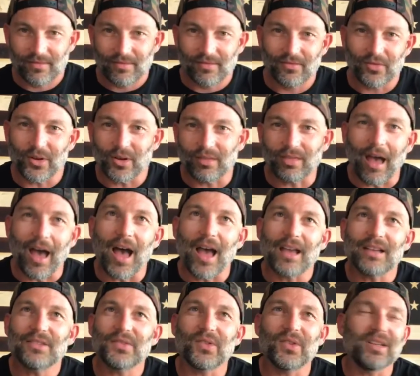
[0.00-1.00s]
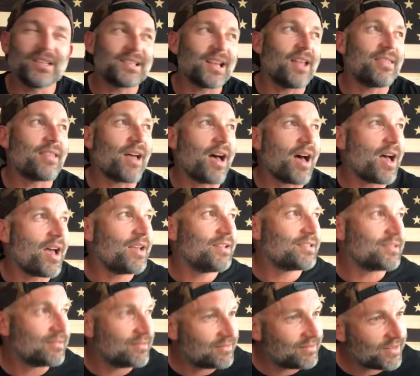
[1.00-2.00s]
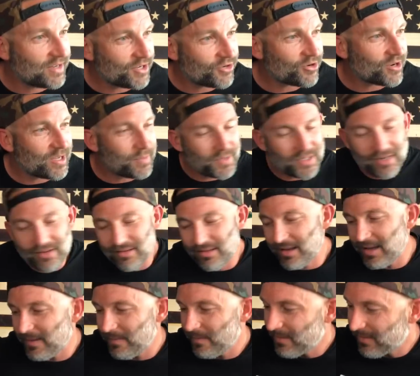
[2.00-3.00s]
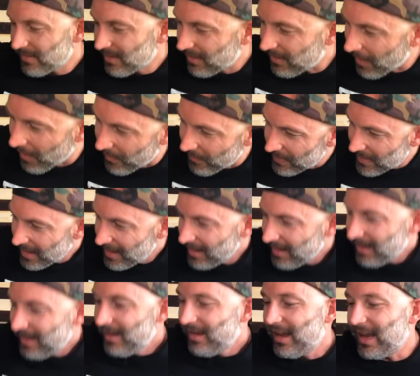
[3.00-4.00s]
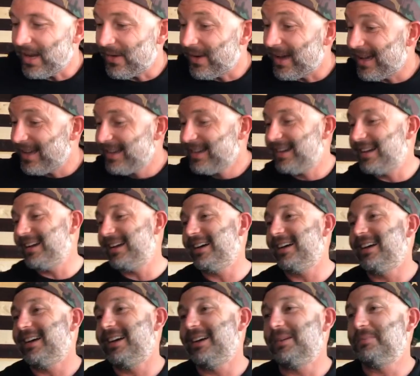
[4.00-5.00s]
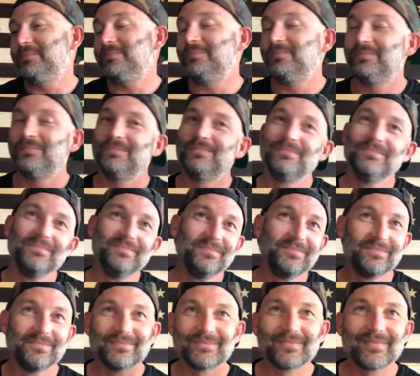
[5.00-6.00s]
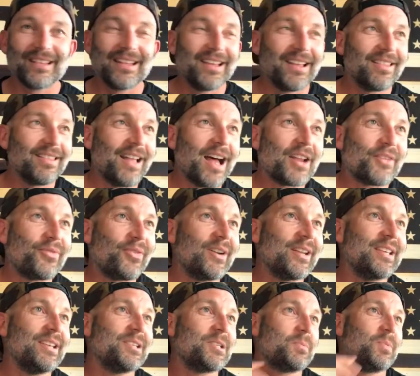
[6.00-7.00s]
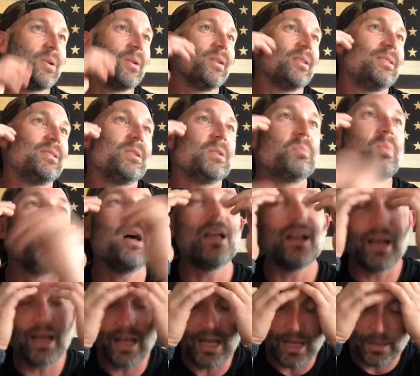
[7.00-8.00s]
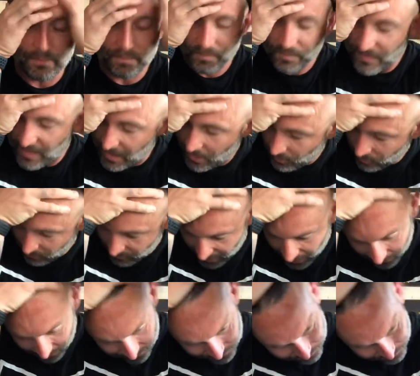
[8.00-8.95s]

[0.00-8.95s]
thighs, for your inside thighs and your hips and everything. So anyway, a lot of funny experiences, but here nor there.